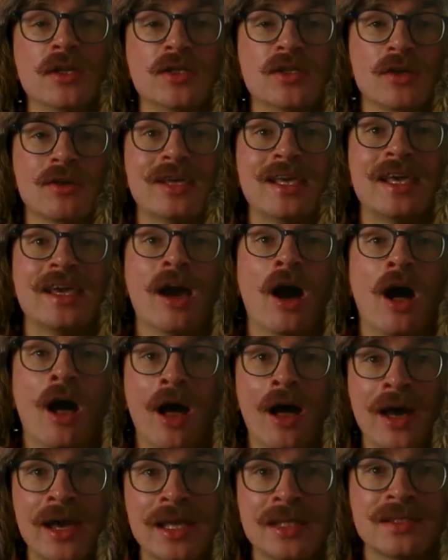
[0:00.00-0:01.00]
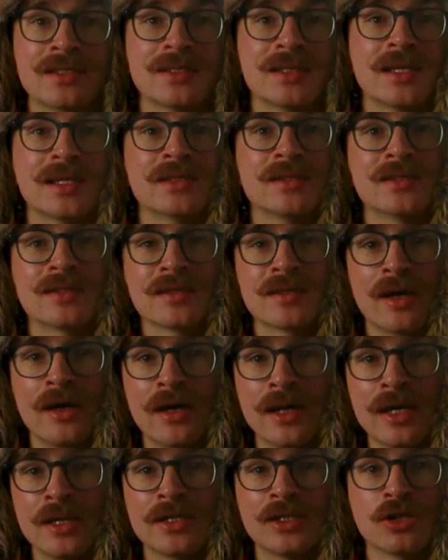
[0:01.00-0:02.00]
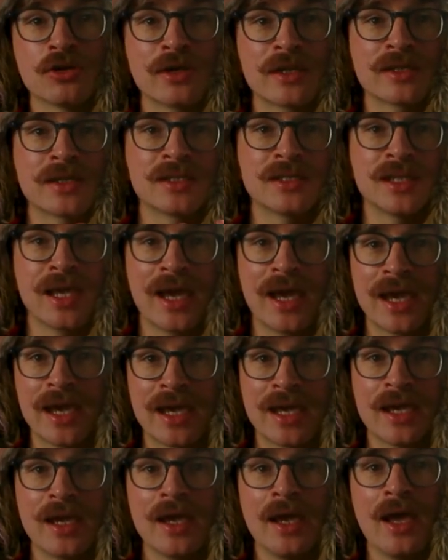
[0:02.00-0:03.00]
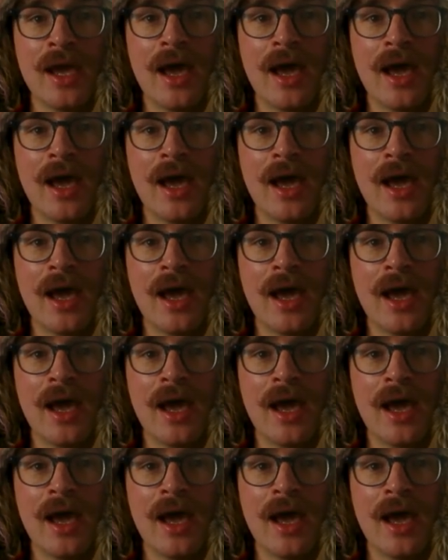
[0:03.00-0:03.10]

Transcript: So he hides inside during the day.